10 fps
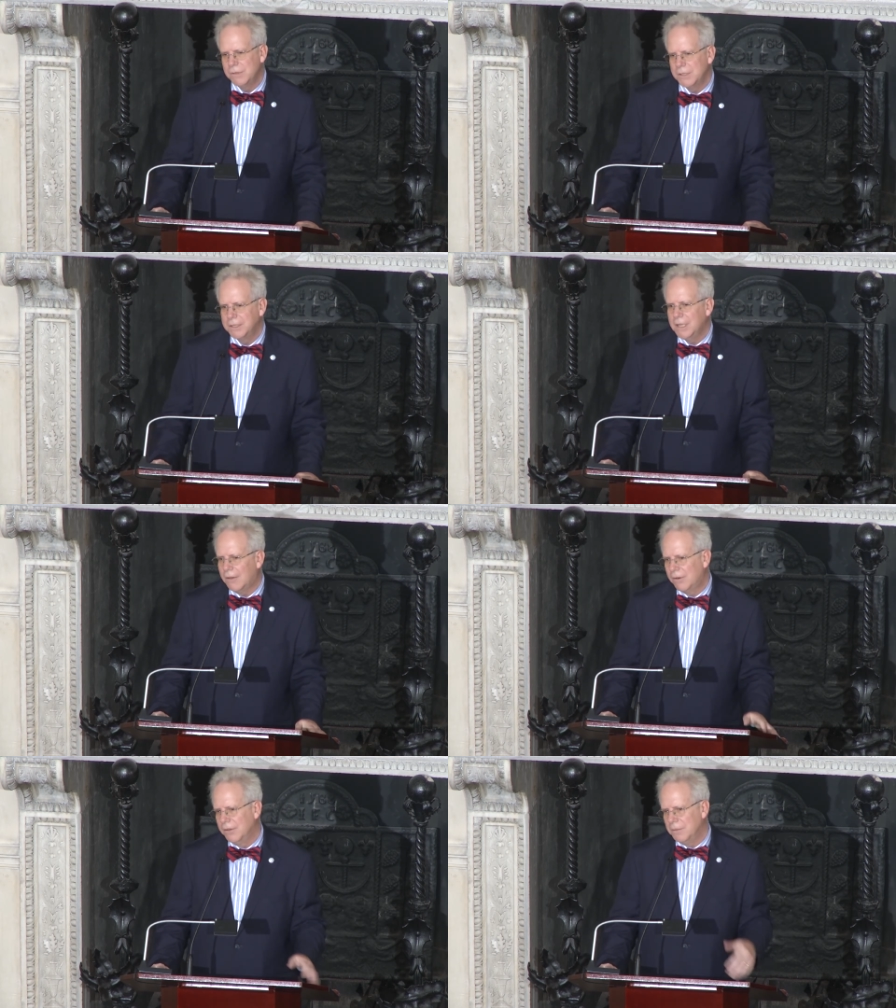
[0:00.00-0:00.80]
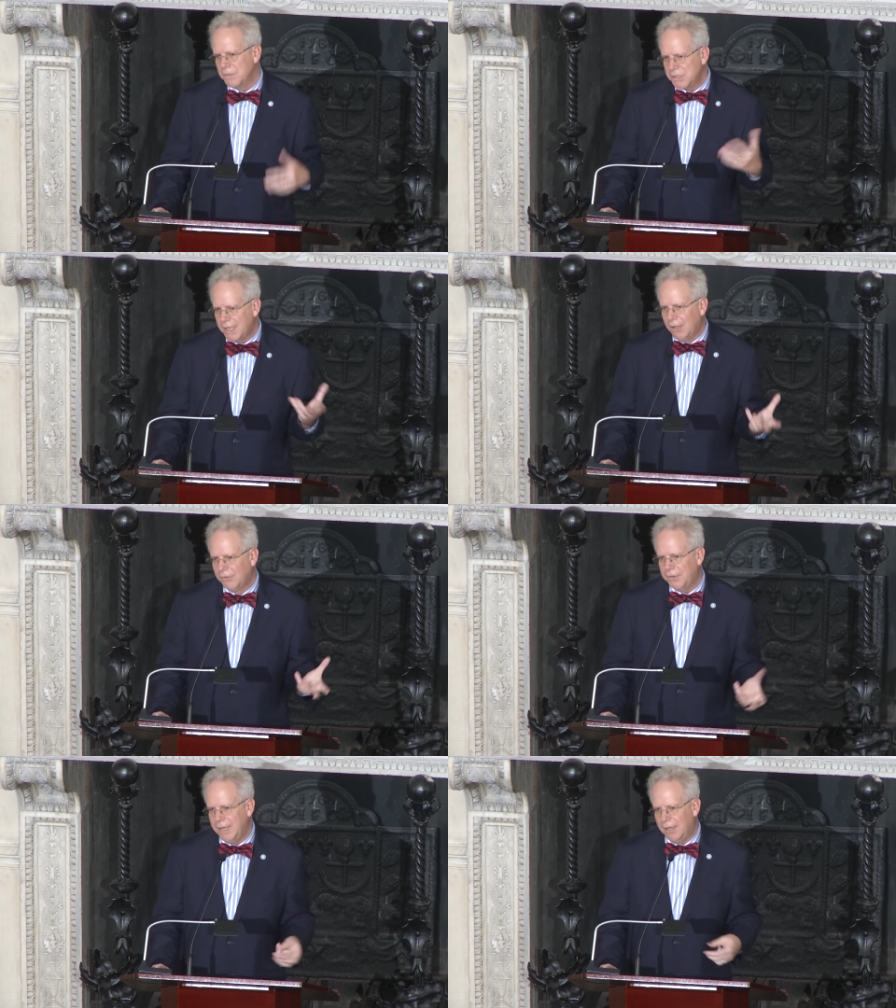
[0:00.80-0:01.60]
which had governed
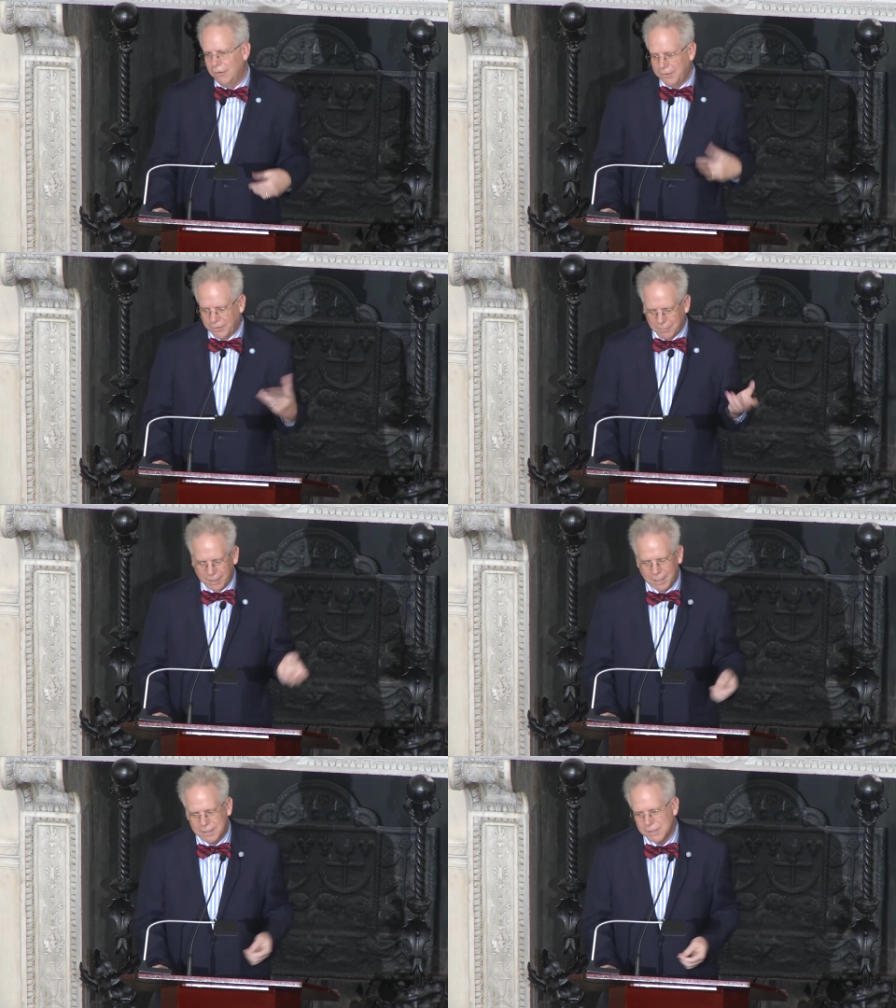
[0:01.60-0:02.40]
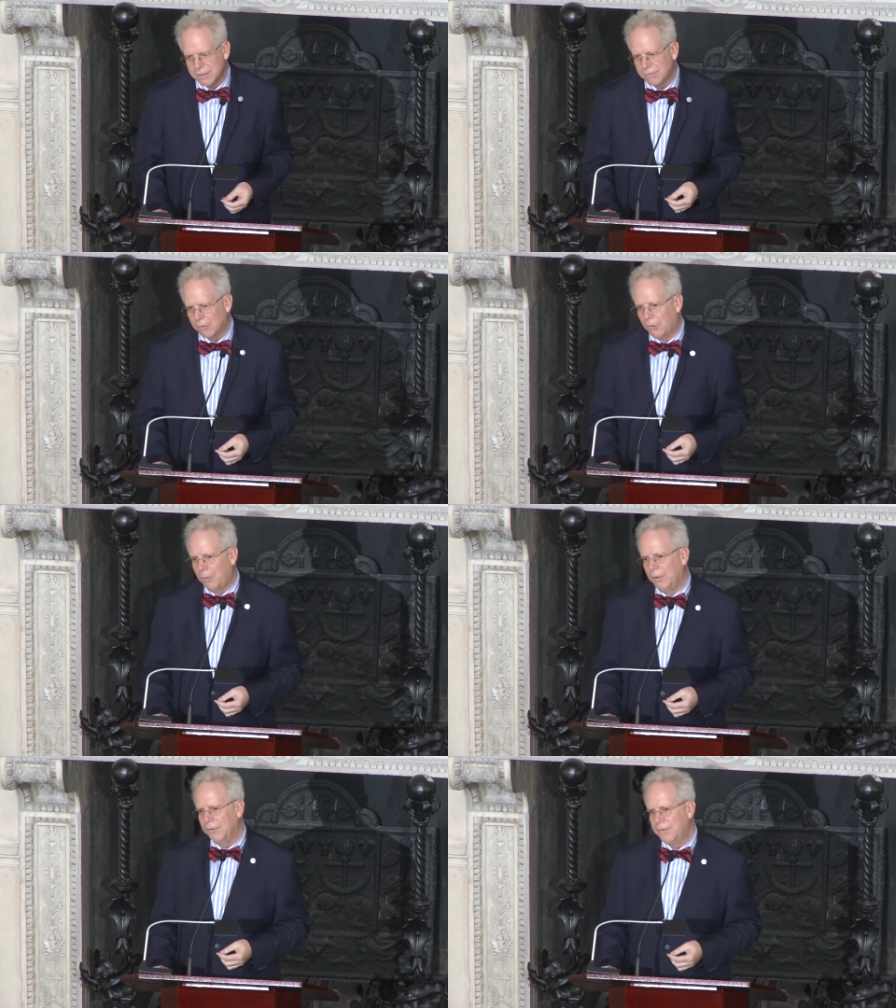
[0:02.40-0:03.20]
themselves now, in some cases, for
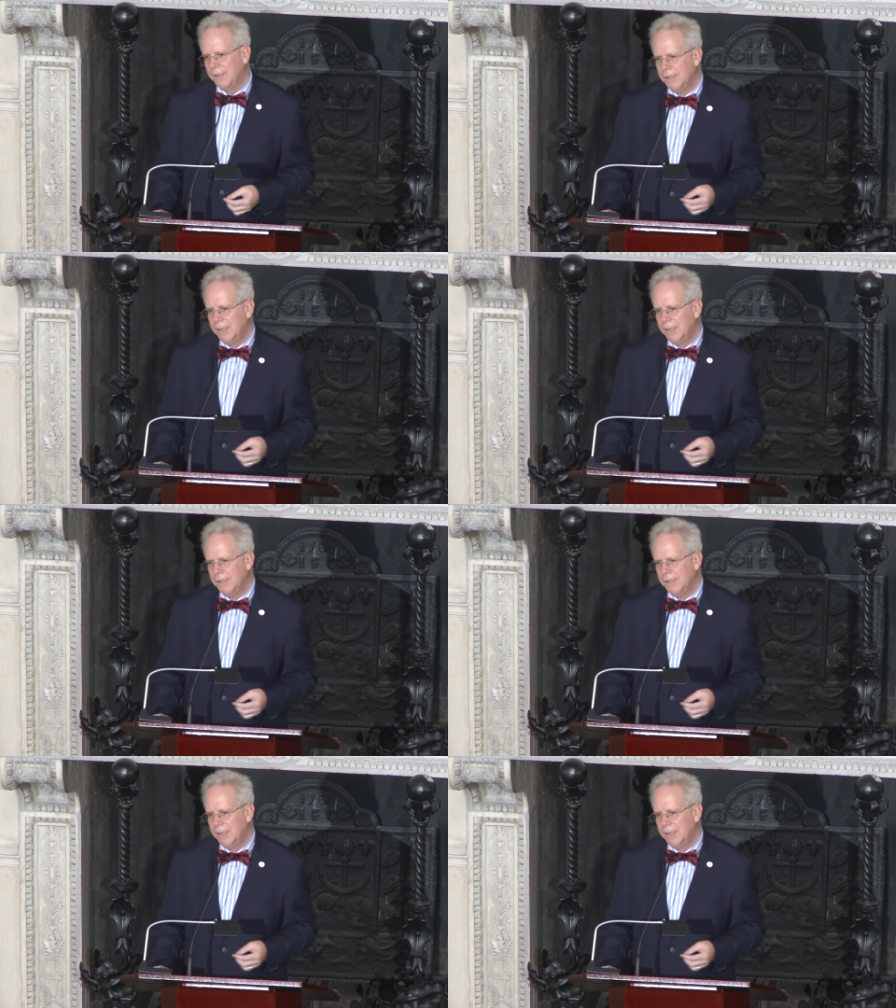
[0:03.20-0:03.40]
almost